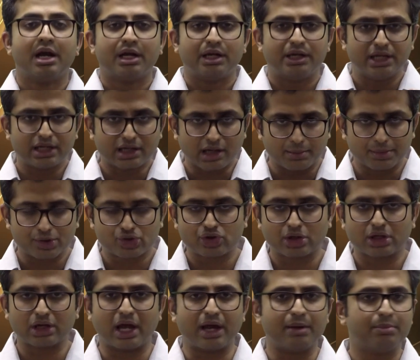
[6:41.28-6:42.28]

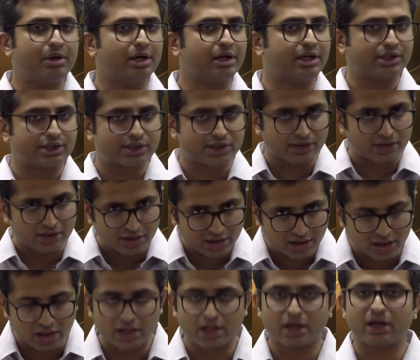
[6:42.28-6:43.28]
Decommissioning liabilities
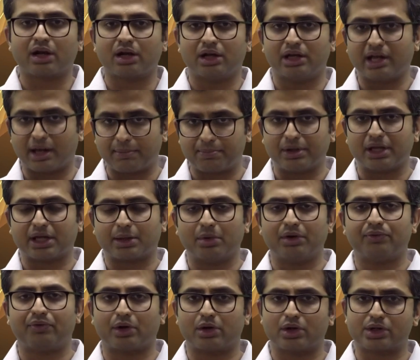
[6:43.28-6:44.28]
clearly
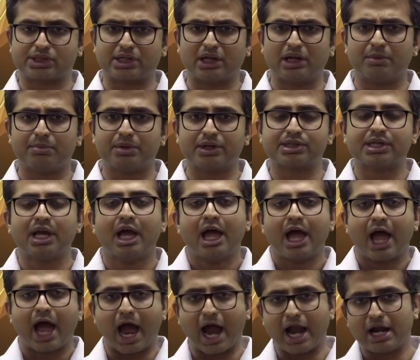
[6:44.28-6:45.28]
applicable for your syllabus,
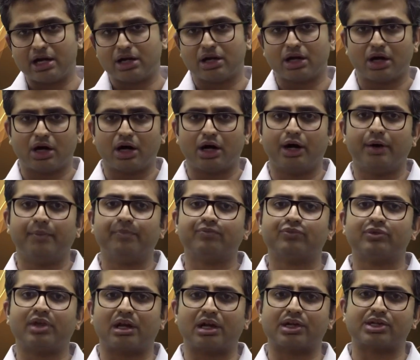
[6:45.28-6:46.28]
and
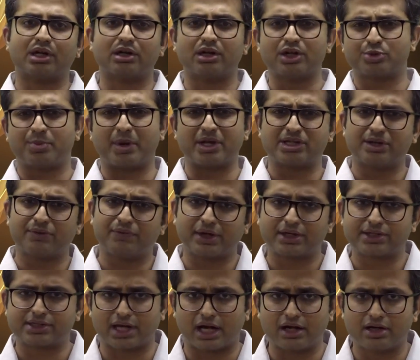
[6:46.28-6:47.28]
there are certain
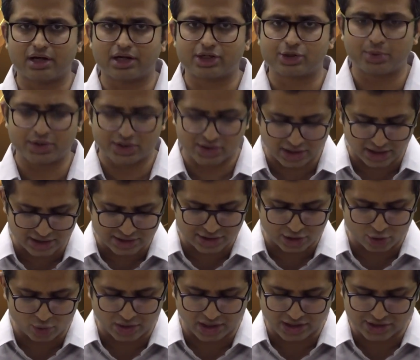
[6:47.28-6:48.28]
specific standards which the
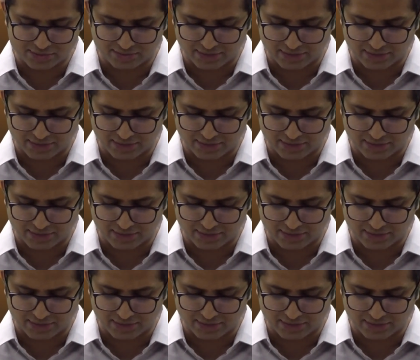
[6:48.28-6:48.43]
institute has